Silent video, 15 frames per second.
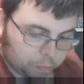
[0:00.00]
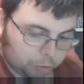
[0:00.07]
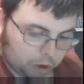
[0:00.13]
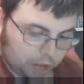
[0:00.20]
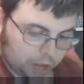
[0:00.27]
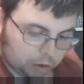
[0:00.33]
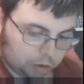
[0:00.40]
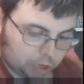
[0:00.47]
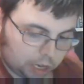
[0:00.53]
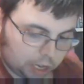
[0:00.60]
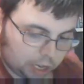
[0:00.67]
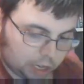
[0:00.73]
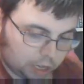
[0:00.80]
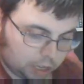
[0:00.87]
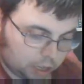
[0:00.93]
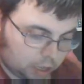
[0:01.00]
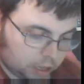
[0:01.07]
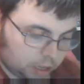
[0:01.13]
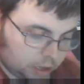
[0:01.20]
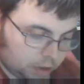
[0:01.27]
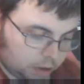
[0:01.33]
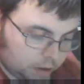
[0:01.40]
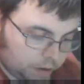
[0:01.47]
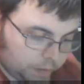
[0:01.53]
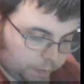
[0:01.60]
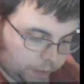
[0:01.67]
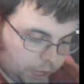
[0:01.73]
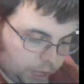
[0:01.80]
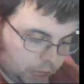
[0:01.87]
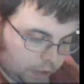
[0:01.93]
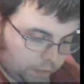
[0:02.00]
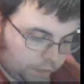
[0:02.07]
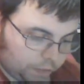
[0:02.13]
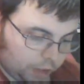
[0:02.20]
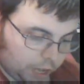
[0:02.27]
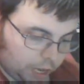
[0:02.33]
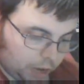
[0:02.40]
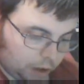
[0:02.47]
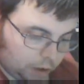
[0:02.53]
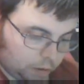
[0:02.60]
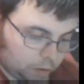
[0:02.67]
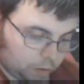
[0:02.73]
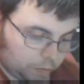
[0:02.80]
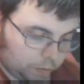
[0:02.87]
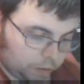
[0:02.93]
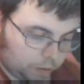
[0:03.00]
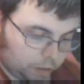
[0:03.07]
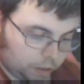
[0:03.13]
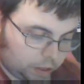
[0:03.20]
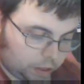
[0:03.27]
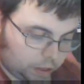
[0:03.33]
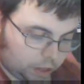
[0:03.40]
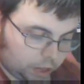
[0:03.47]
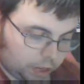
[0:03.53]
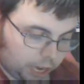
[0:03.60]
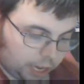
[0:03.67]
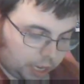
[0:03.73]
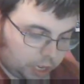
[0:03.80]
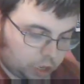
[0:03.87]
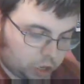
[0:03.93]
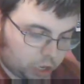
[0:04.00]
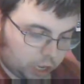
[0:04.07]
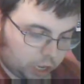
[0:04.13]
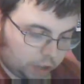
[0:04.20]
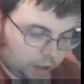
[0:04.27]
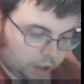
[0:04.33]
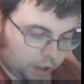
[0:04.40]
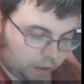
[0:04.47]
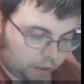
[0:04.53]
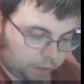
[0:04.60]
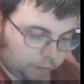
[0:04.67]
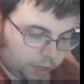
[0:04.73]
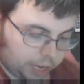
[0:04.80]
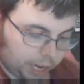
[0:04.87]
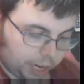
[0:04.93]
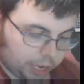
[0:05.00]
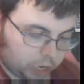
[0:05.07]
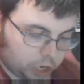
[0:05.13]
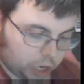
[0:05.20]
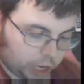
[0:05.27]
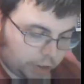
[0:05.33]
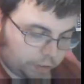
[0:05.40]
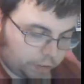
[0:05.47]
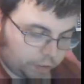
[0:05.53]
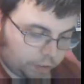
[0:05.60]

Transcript: proudly that it fell out of the neckerchief, uh, of the neckerchief